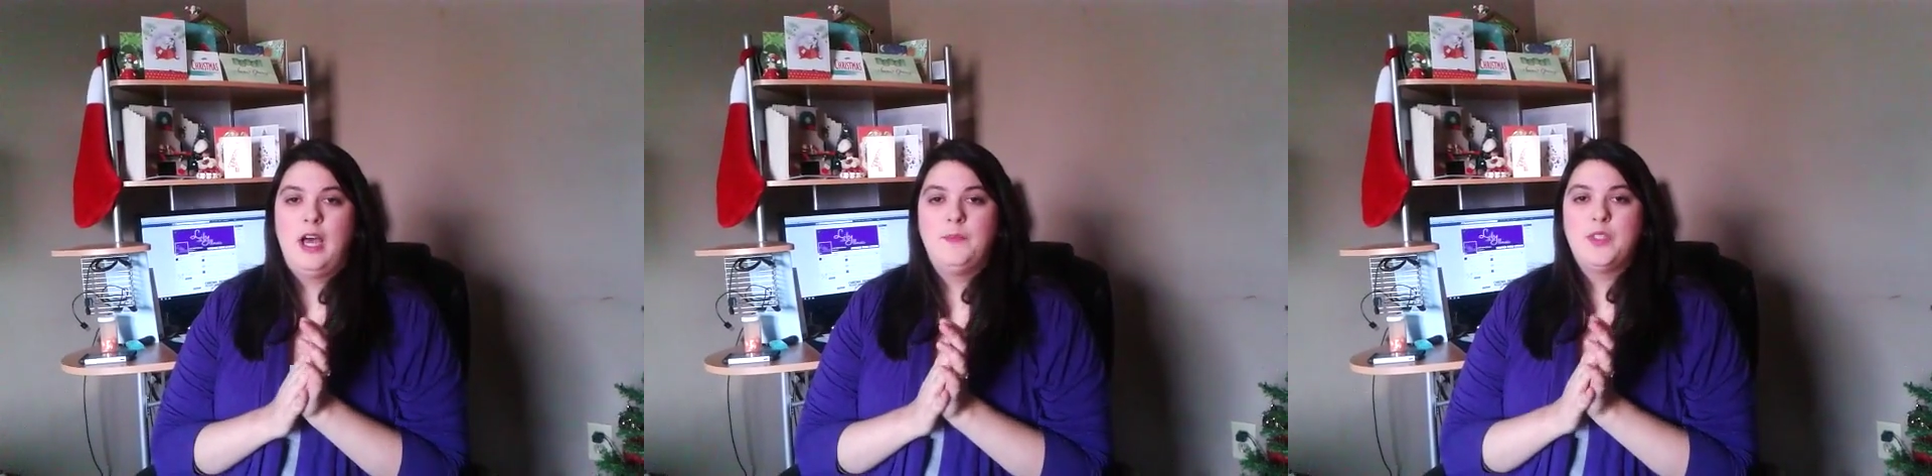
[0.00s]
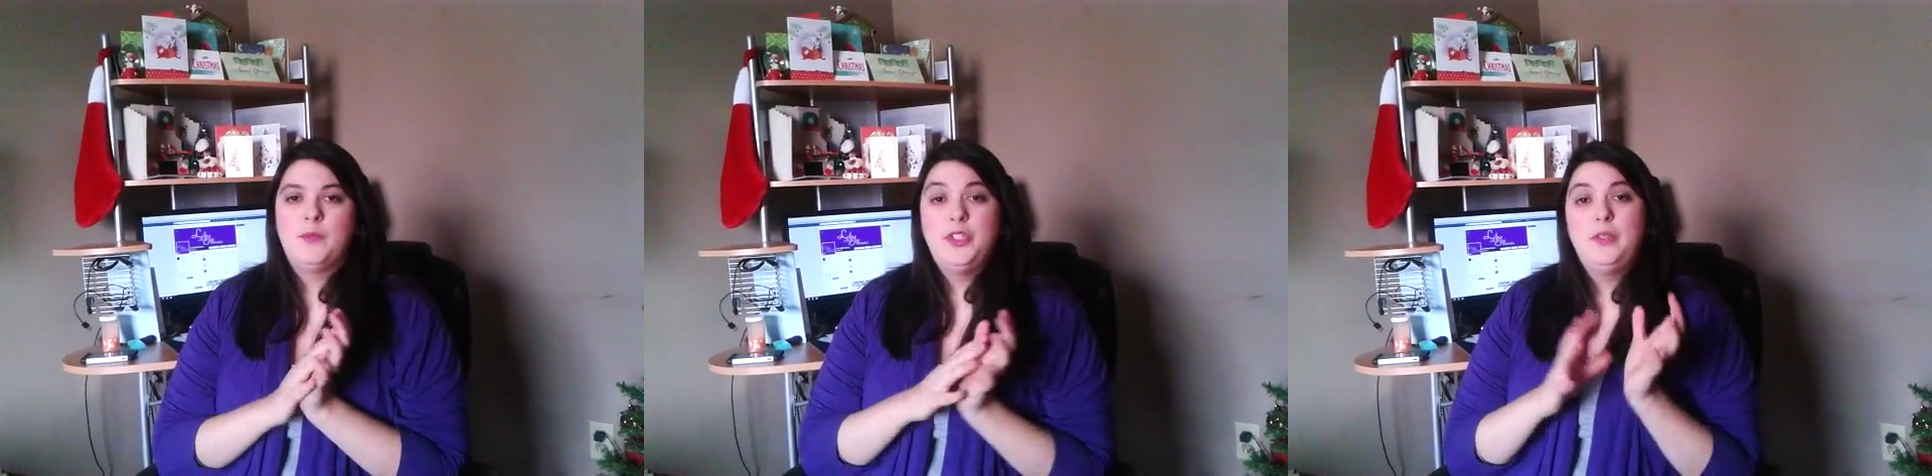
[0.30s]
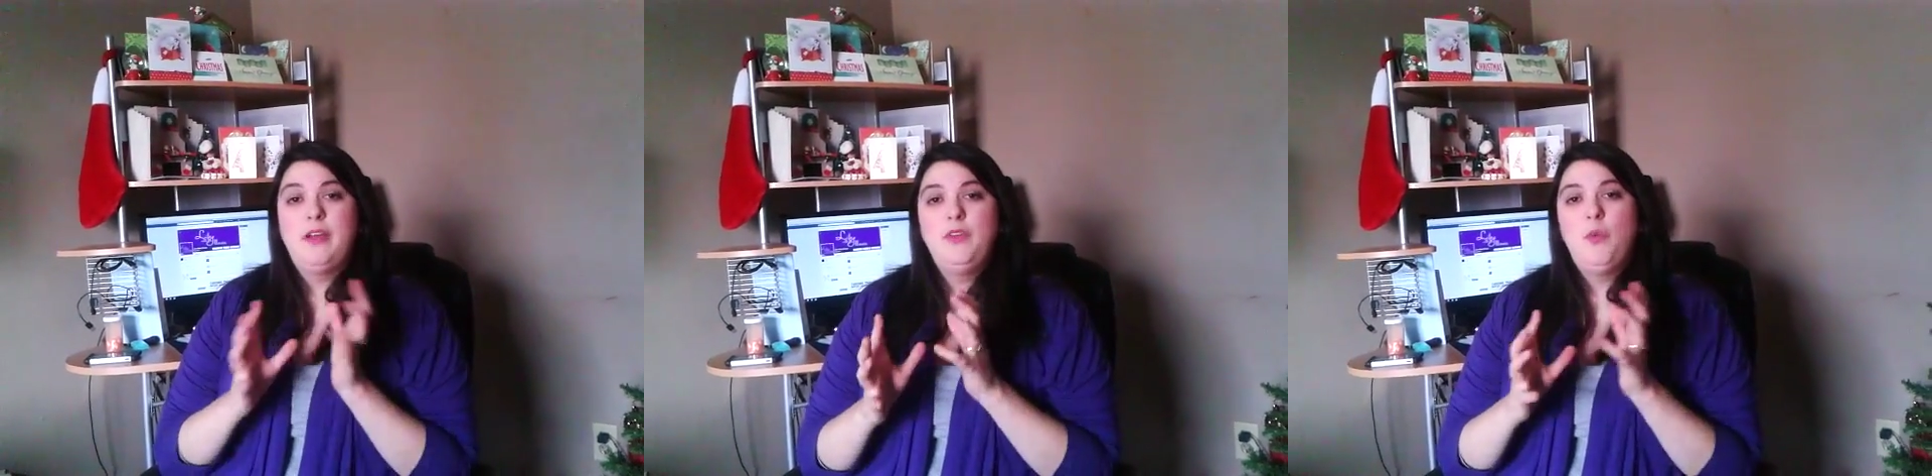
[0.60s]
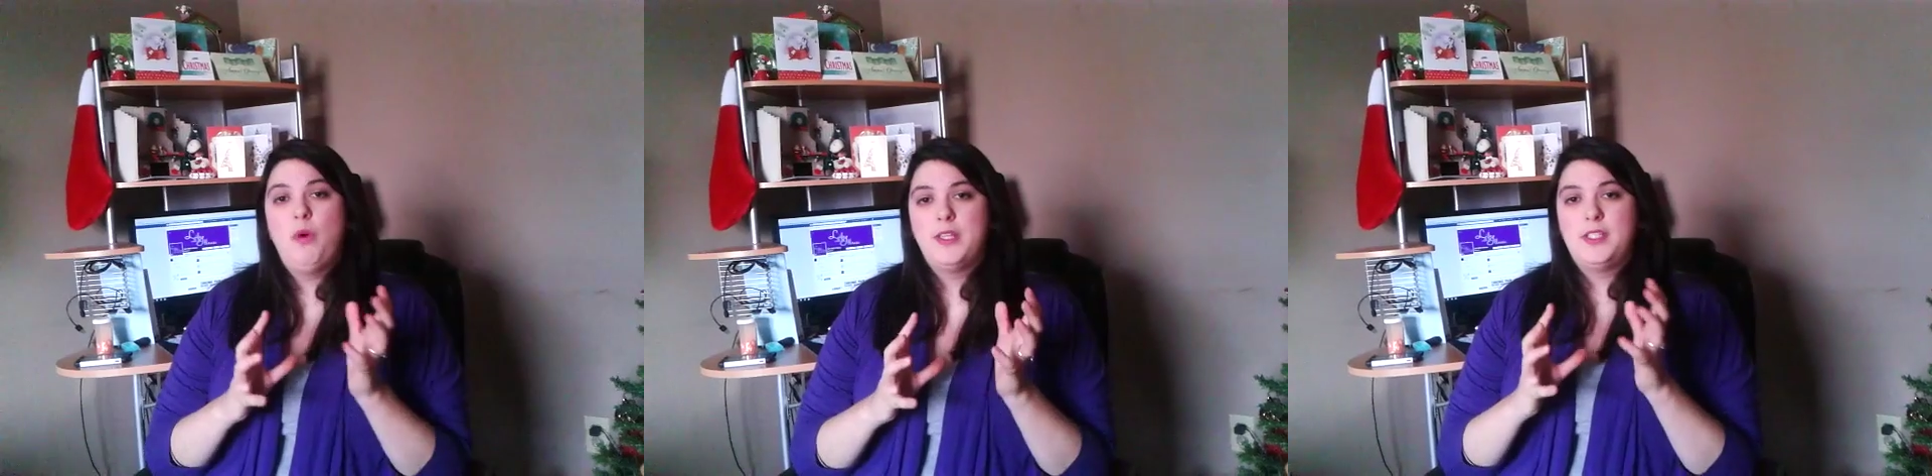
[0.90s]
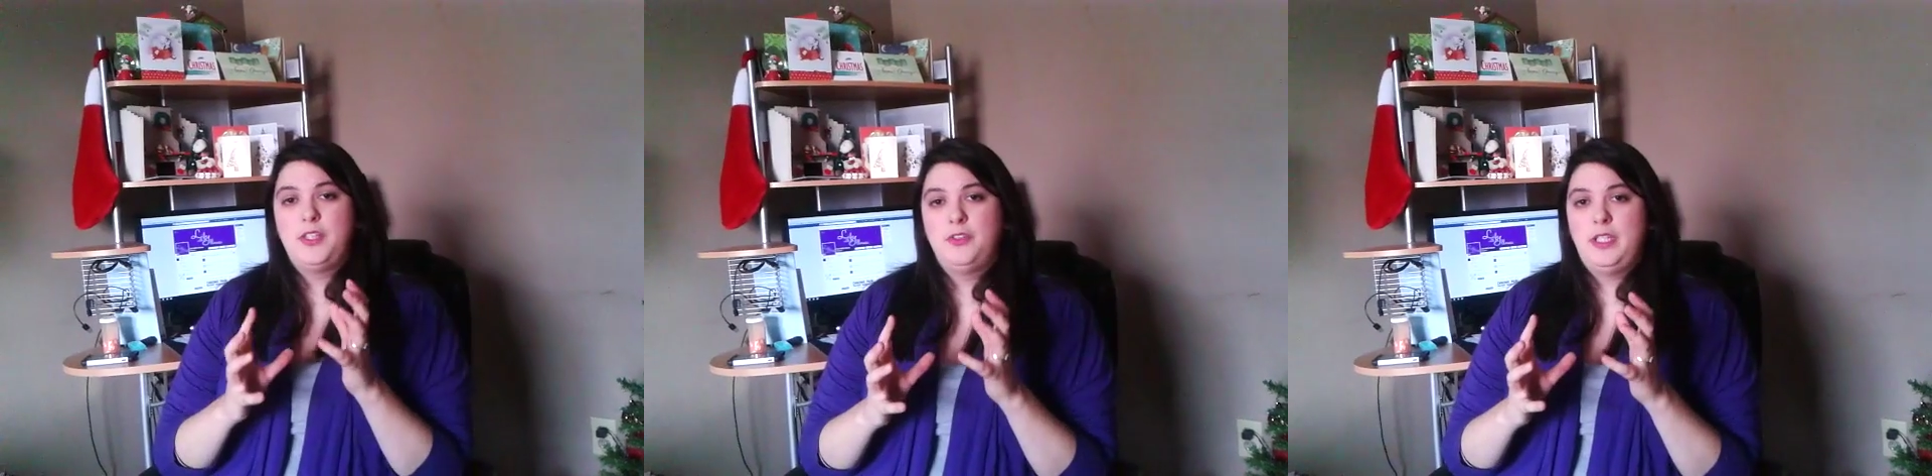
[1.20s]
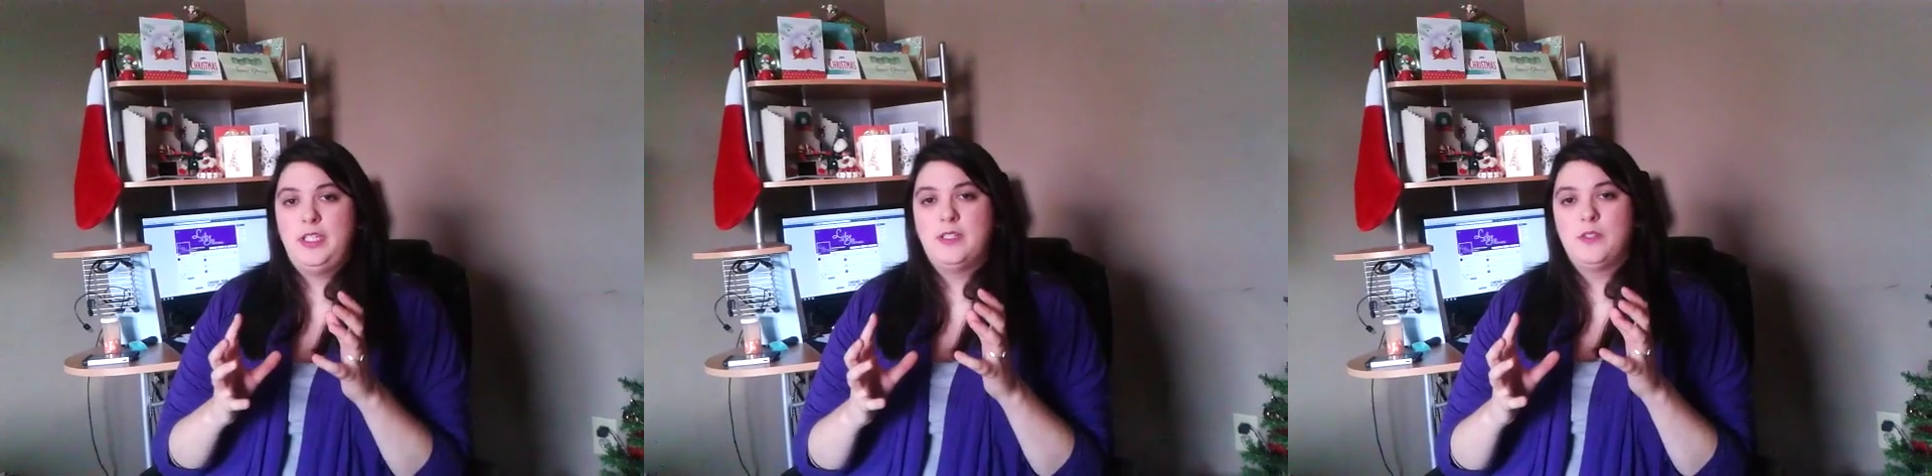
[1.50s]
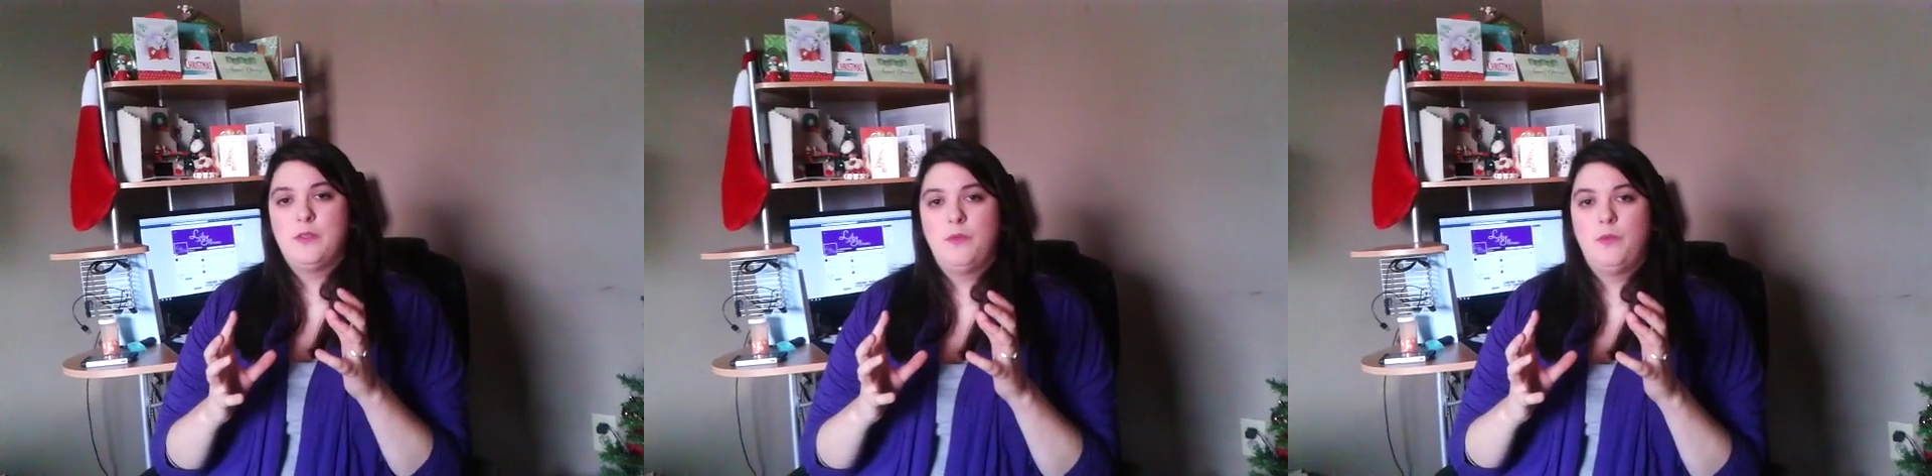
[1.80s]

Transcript: So once you have your wants and your needs,